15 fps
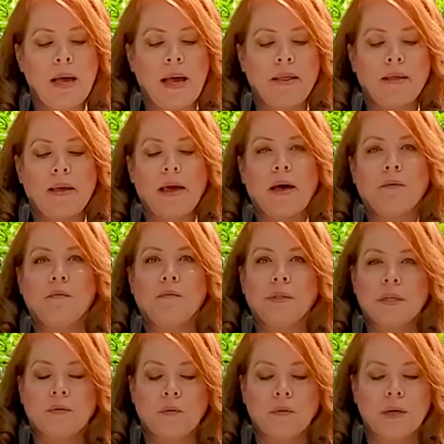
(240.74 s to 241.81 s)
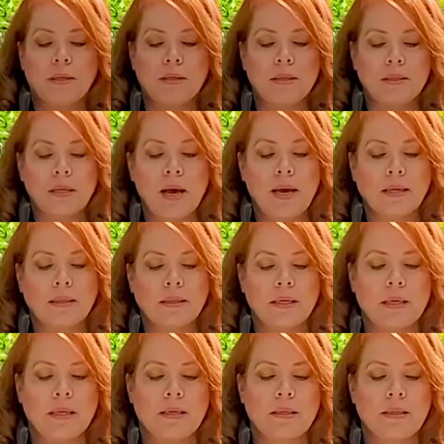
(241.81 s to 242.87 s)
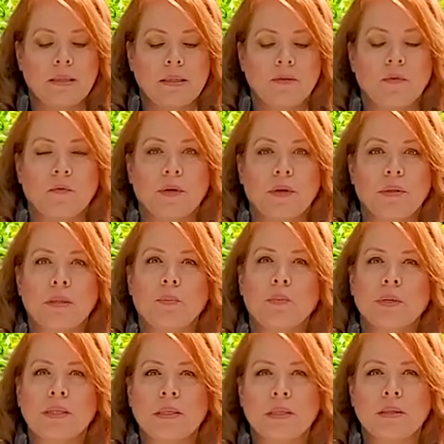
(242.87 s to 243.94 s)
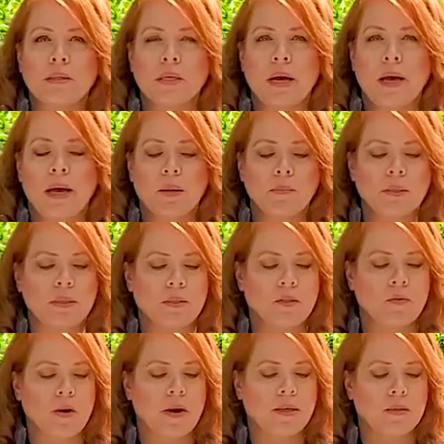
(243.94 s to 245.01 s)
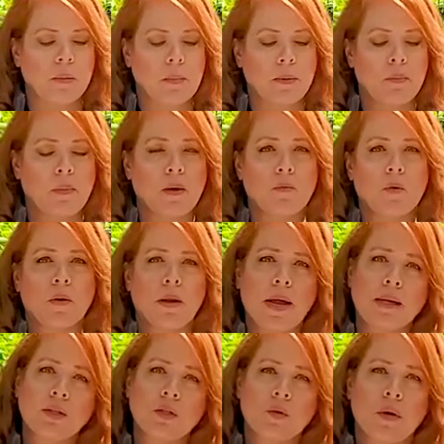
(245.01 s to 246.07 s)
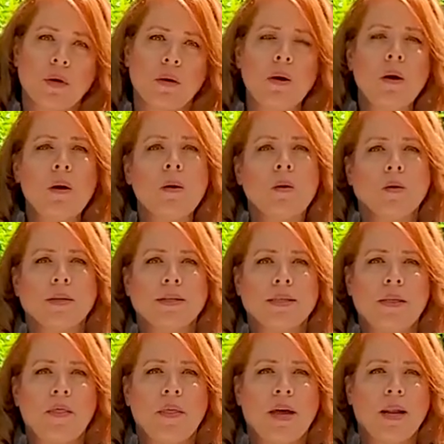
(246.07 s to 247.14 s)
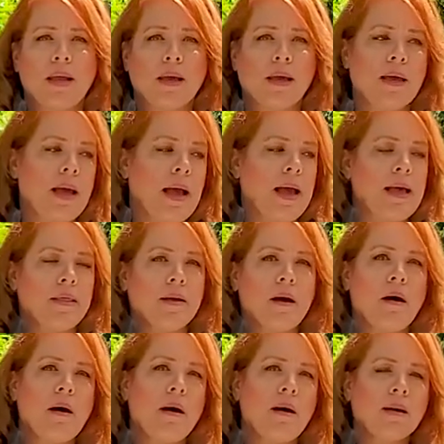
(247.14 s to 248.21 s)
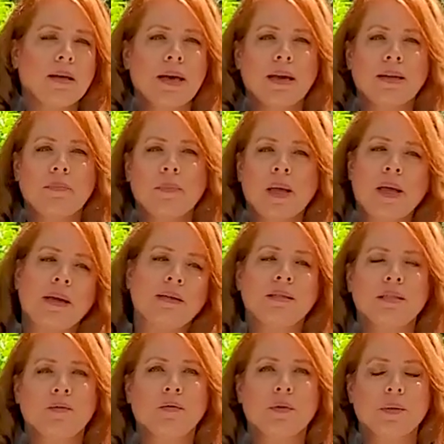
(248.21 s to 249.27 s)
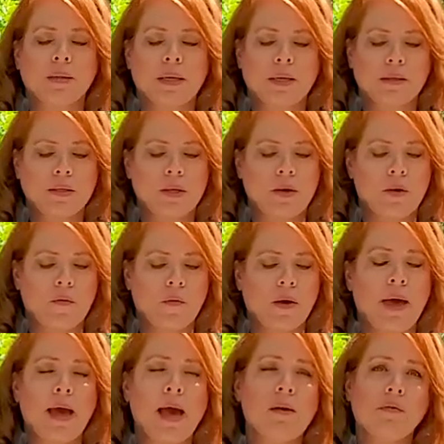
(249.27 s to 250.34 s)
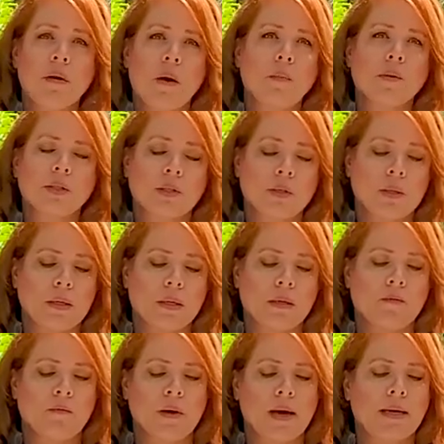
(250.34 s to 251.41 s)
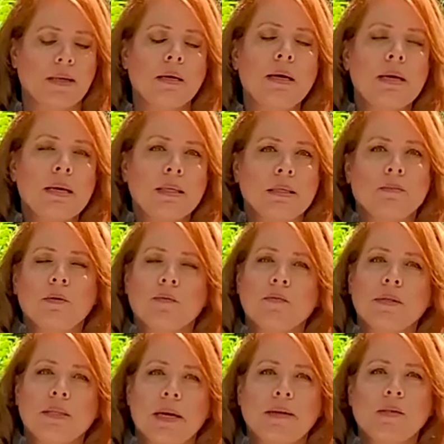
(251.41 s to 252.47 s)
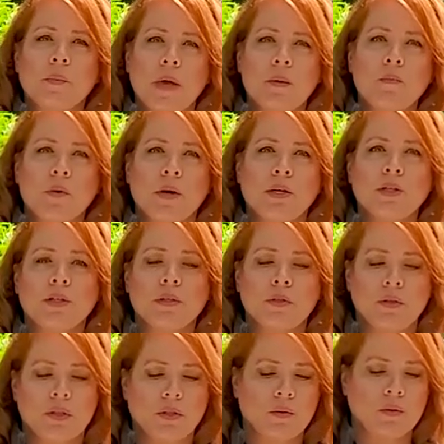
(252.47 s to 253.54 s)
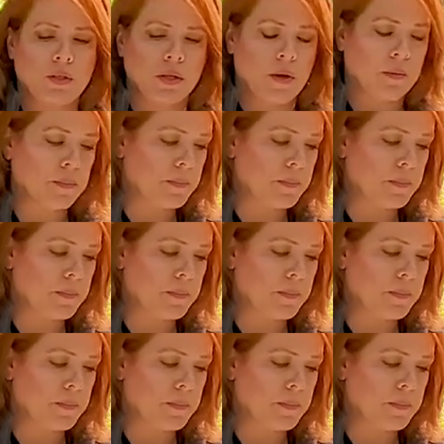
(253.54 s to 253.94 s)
and they have different sizes, different bristle types as far as maybe being more natural or synthetic and they all kind of paint differently. So if you have the opportunity to find some different size paintbrushes, do so.